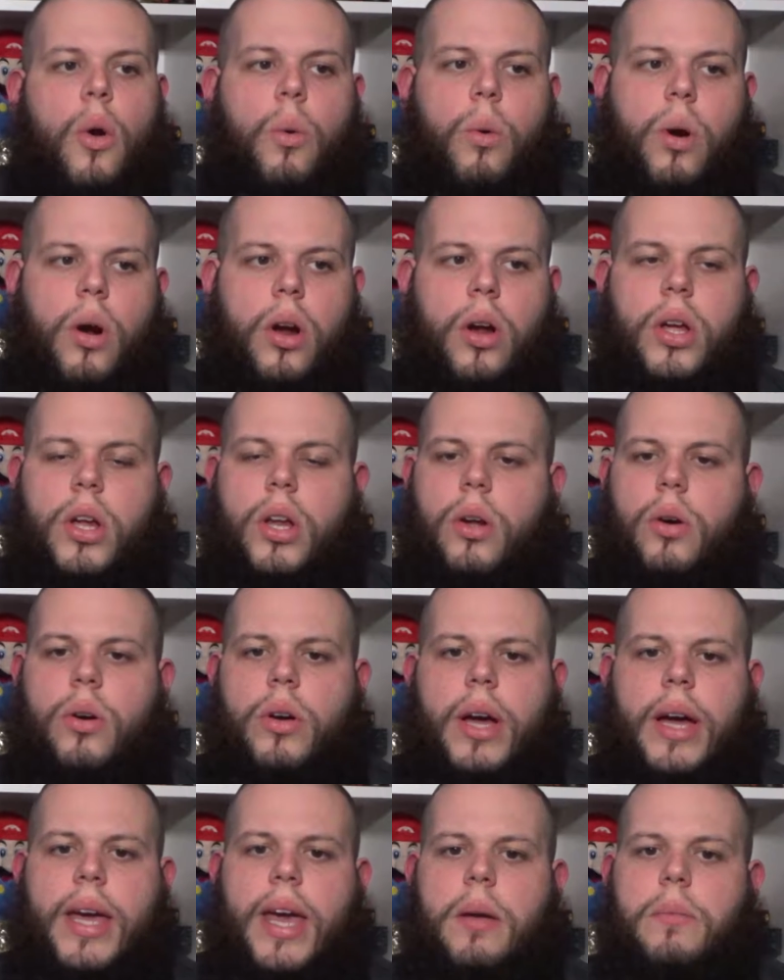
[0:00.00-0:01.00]
Where,
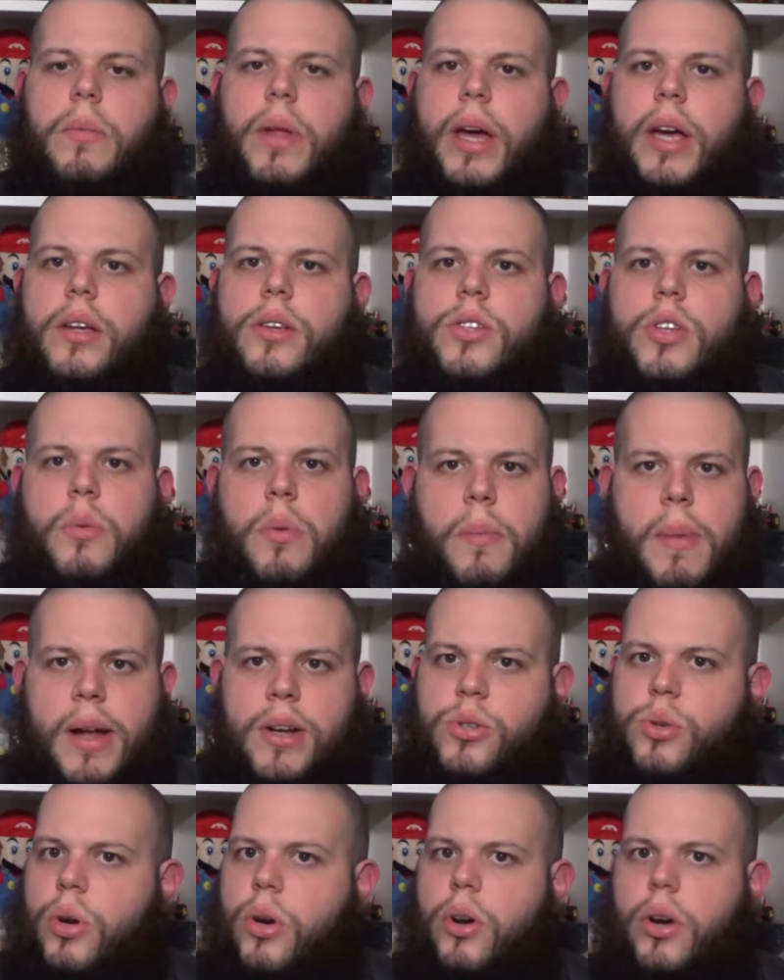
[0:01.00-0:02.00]
a game like Super
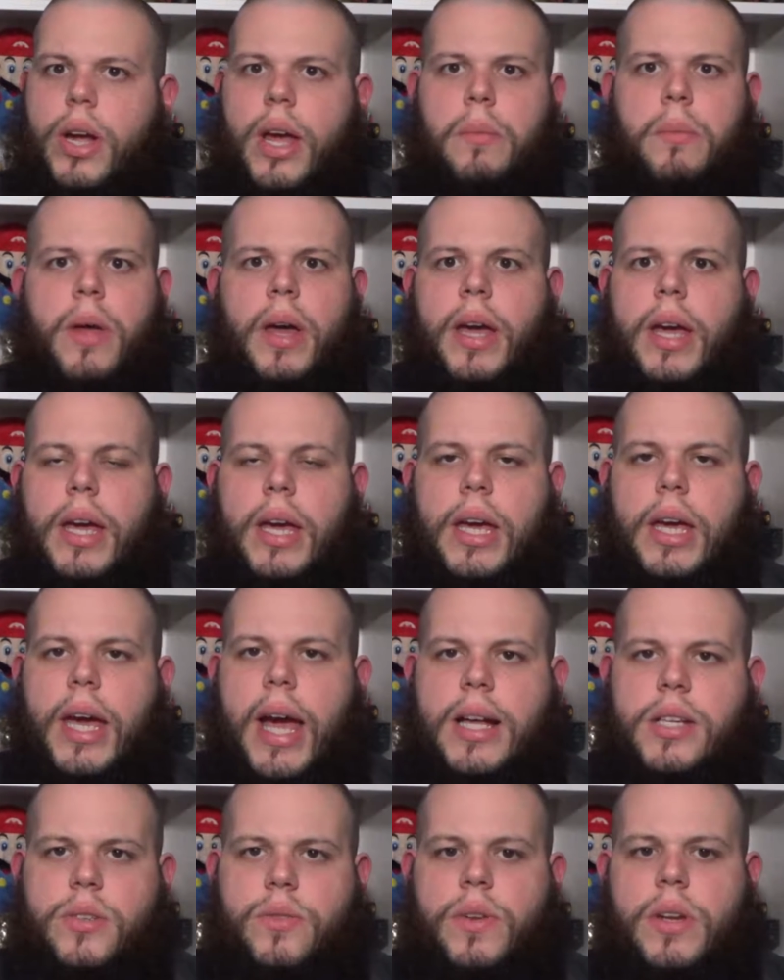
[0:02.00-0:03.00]
Metroid or a game like
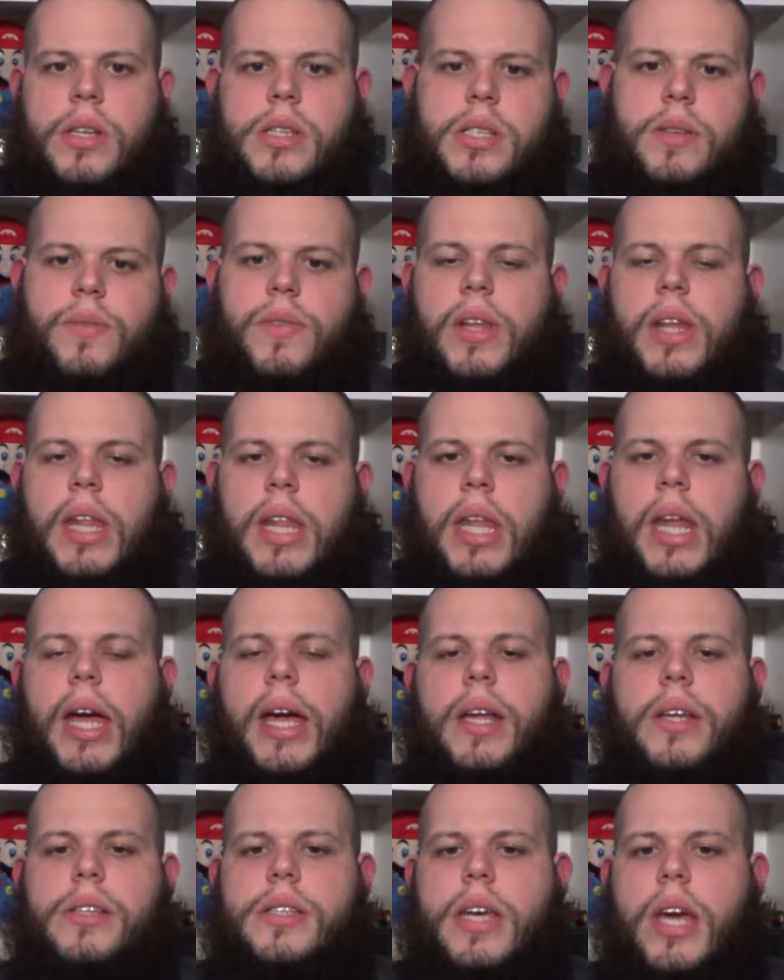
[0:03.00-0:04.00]
Castlevania Symphony of the
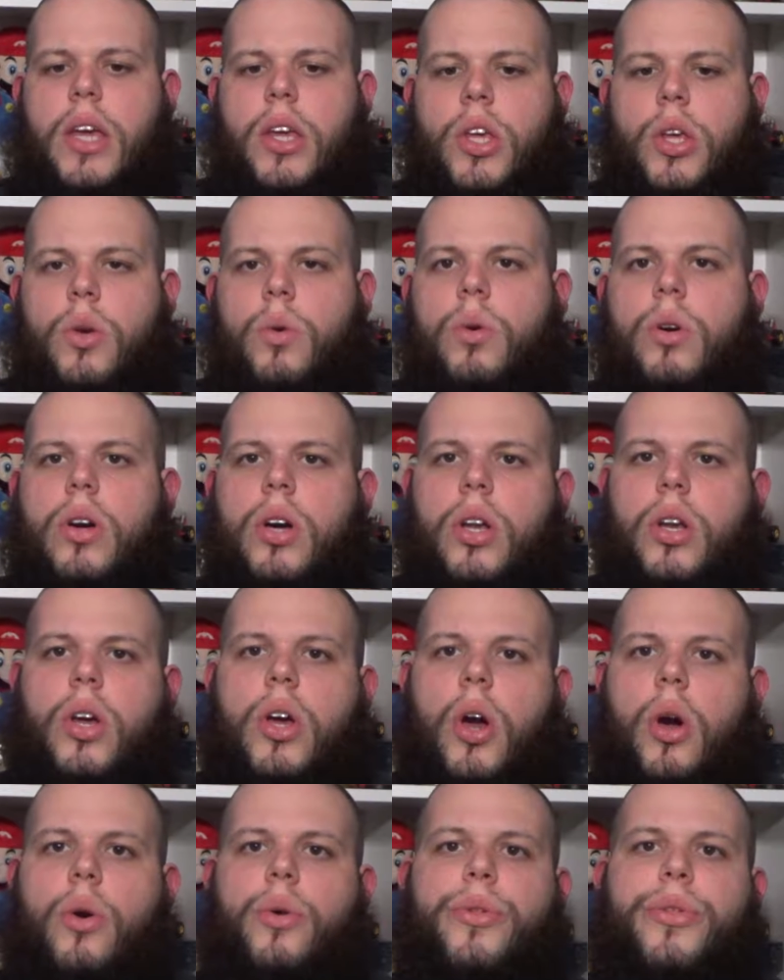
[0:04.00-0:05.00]
Night is that you could
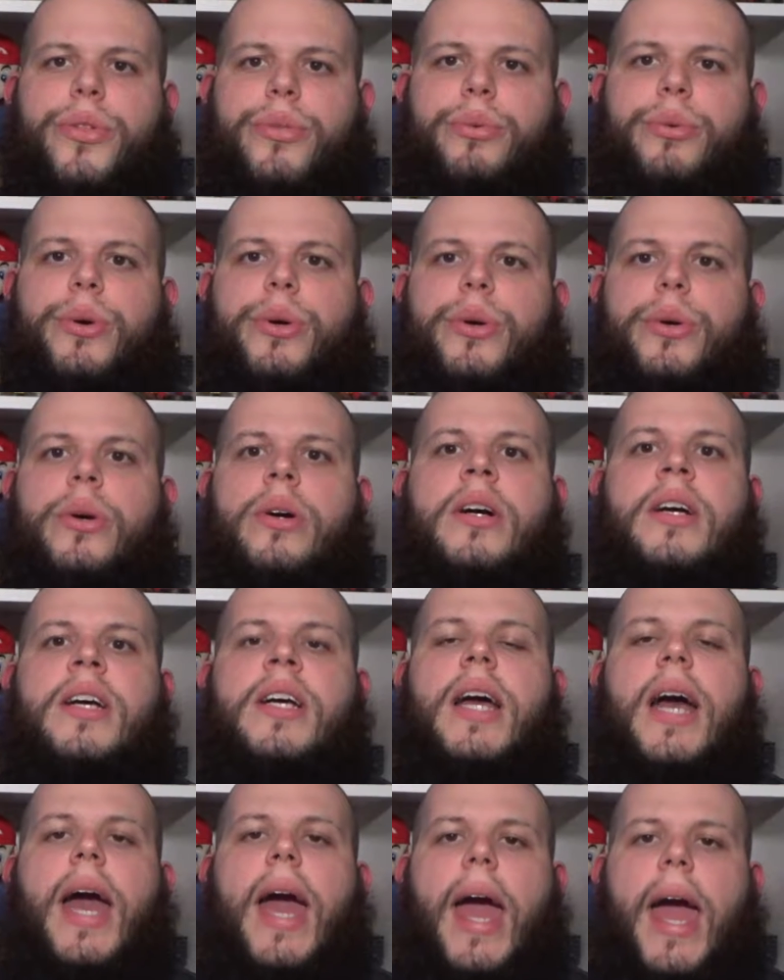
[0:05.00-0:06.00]
go through
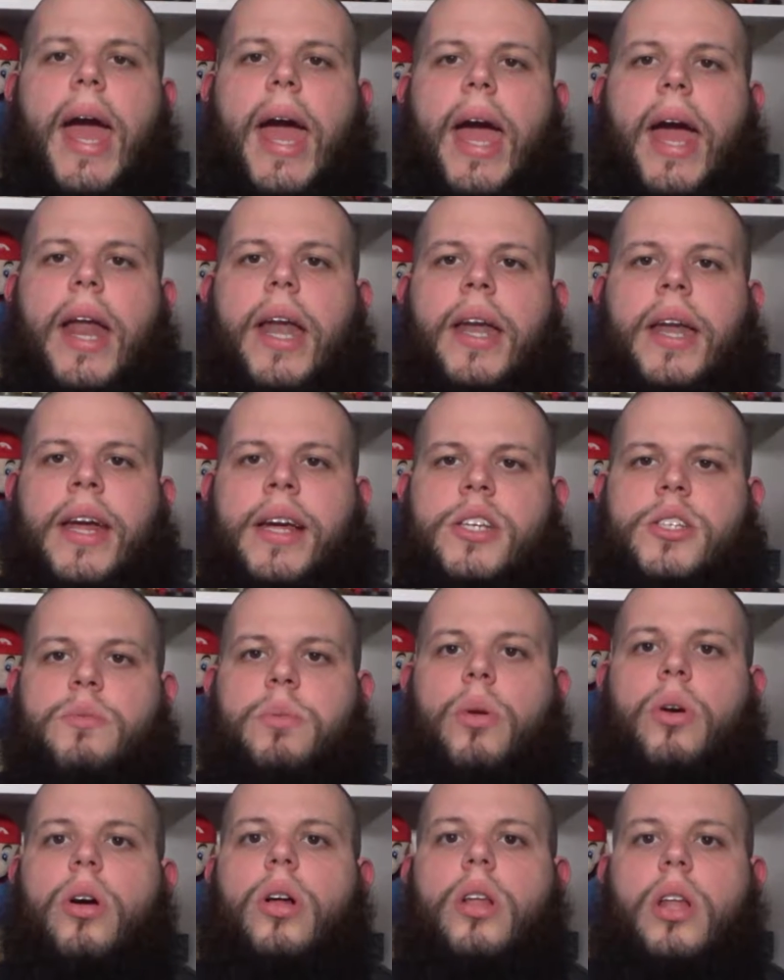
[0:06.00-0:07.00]
and
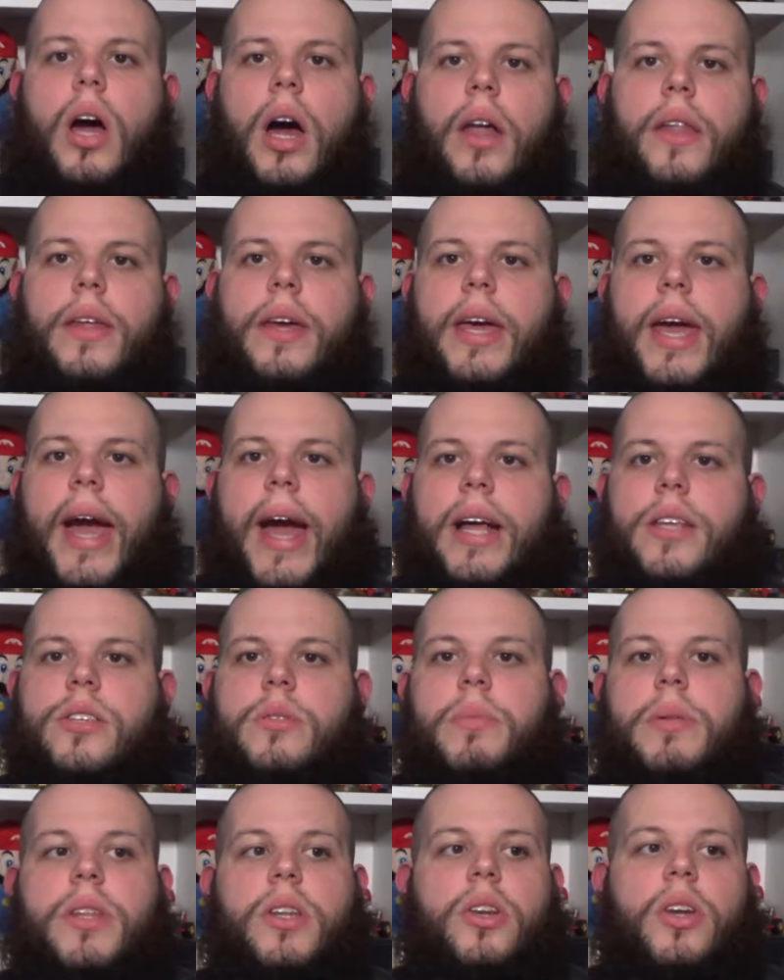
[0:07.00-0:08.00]
explore a lot of the
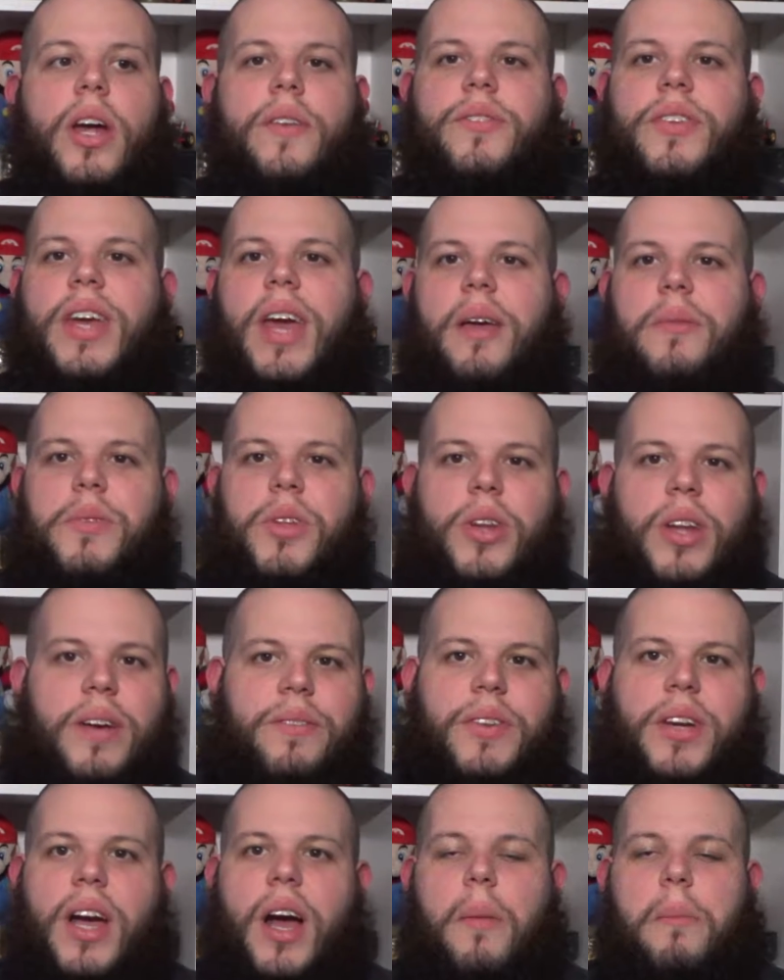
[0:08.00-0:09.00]
castle, but then you'd have
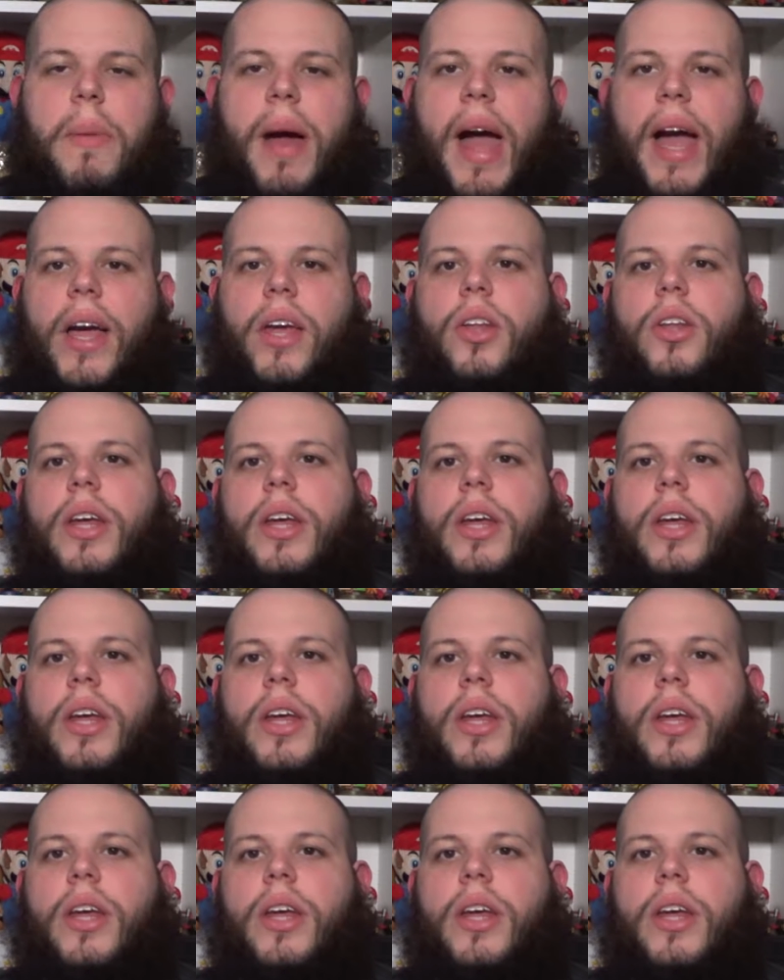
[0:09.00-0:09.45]
to come back.